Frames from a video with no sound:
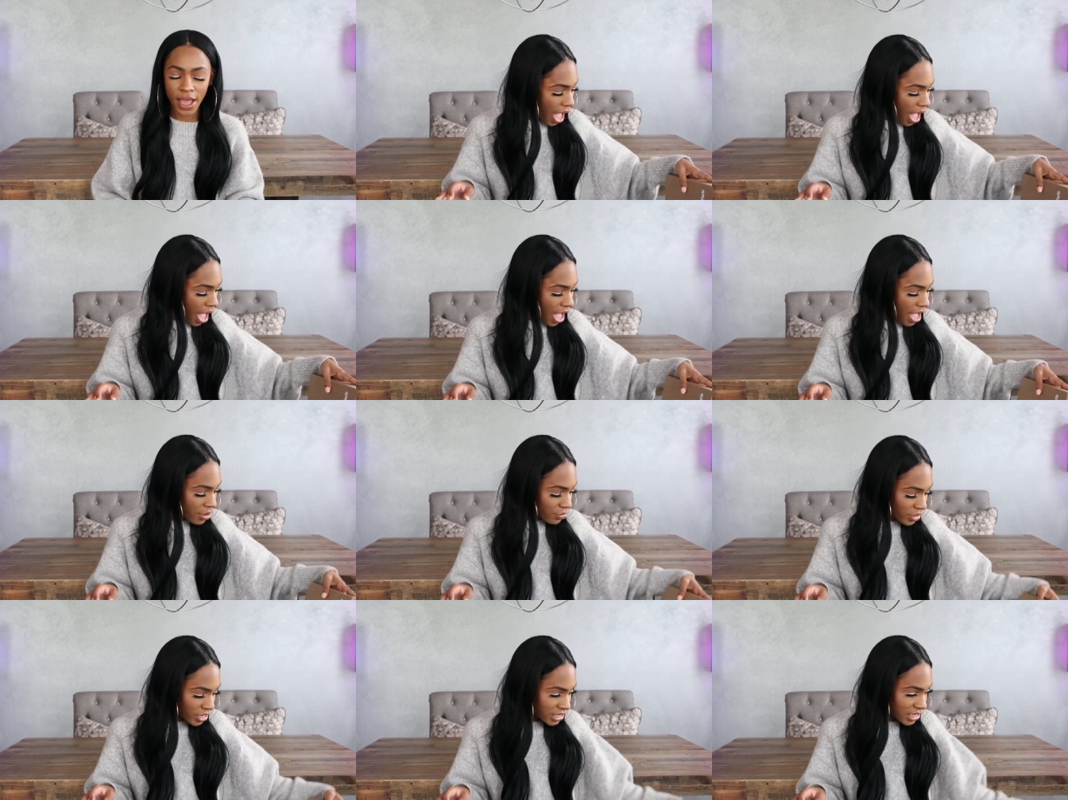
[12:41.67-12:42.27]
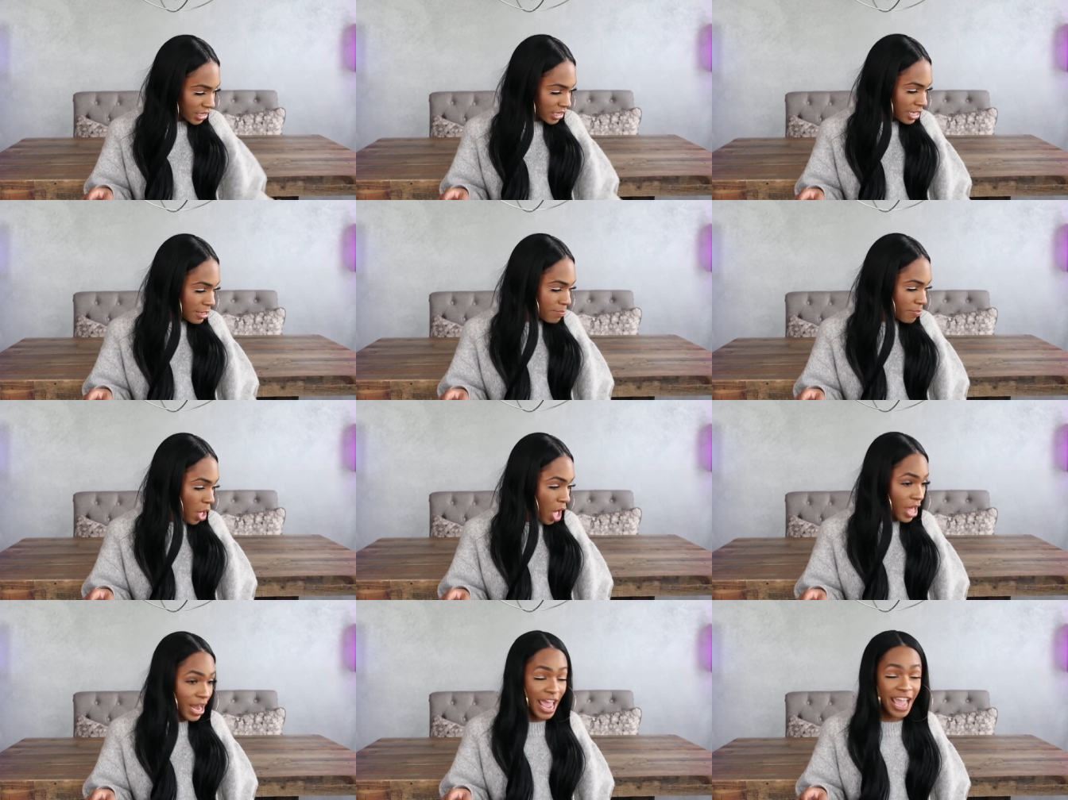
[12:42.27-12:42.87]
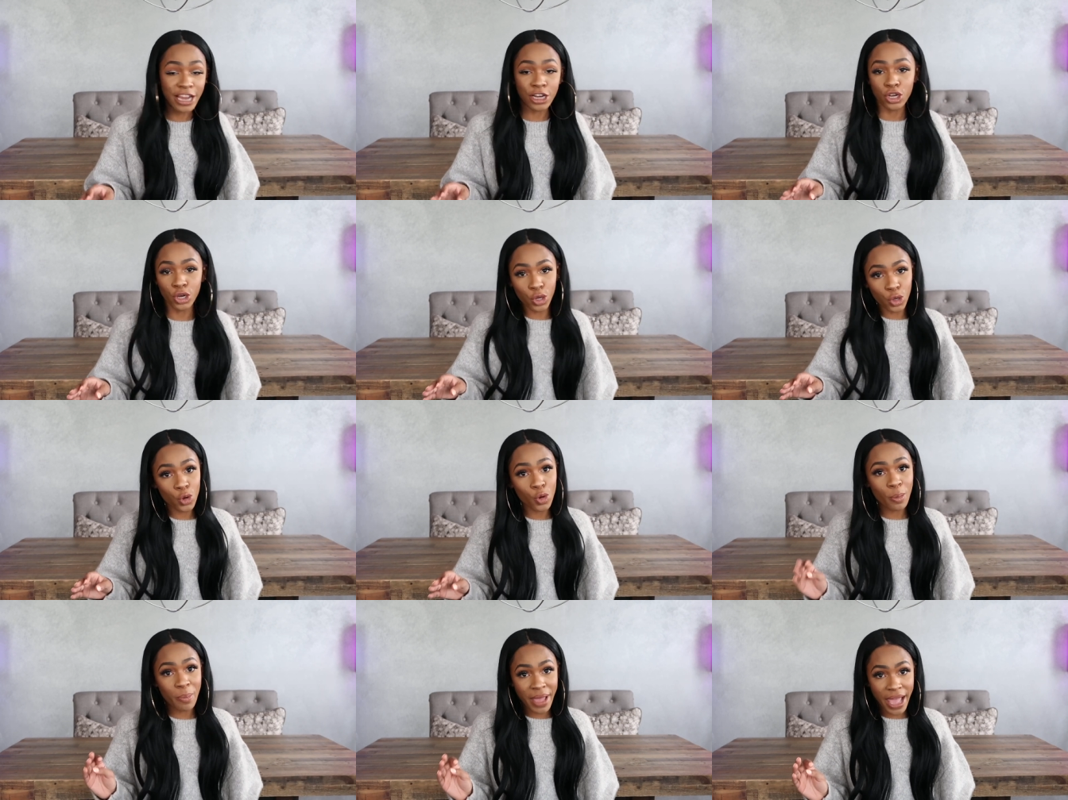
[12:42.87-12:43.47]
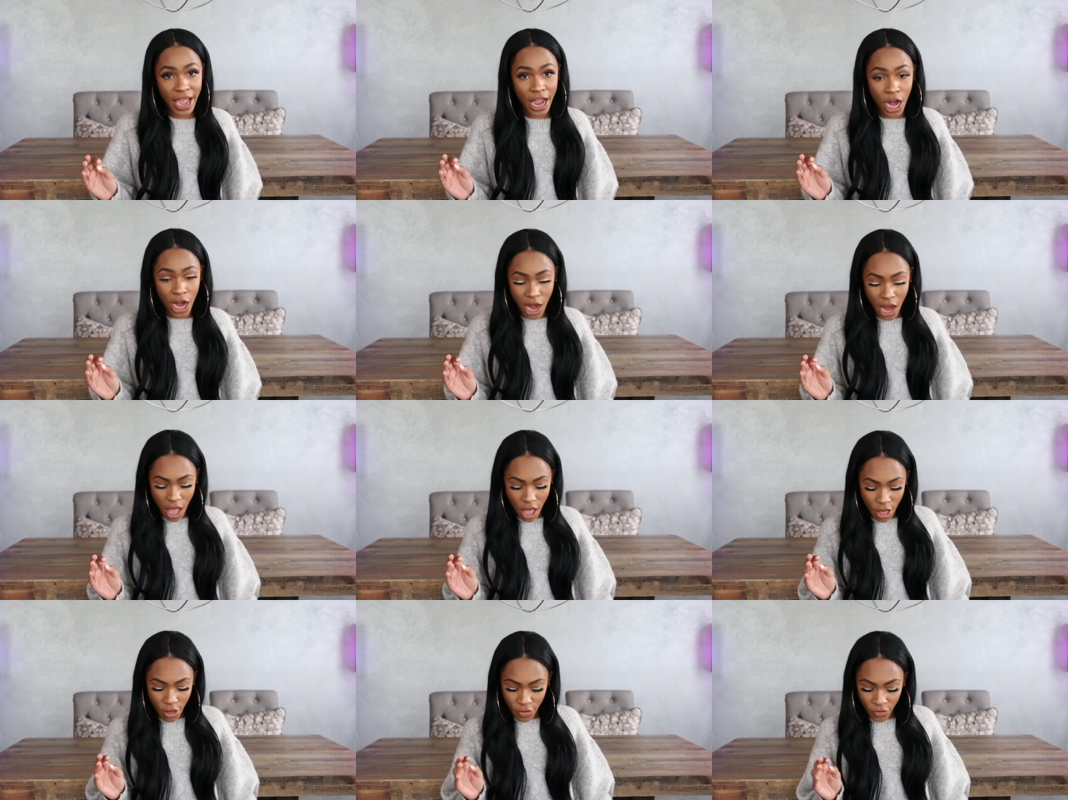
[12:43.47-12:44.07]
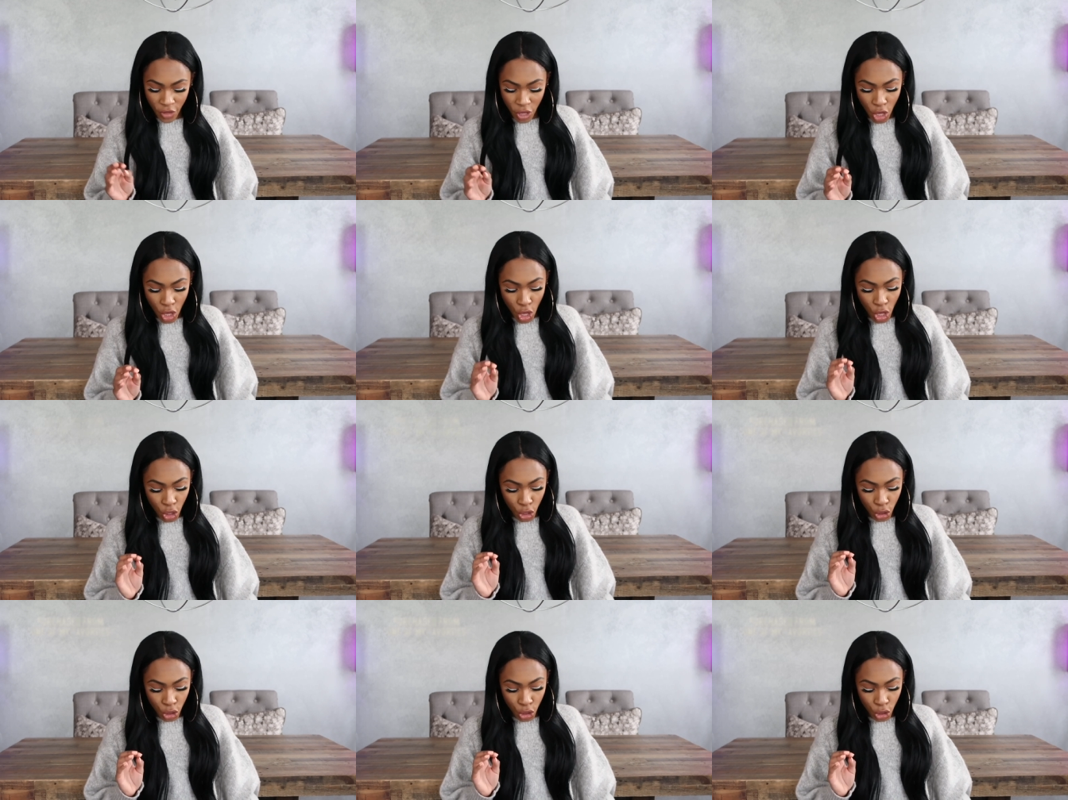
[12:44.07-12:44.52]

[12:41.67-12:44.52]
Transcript: I recently bought a new pair of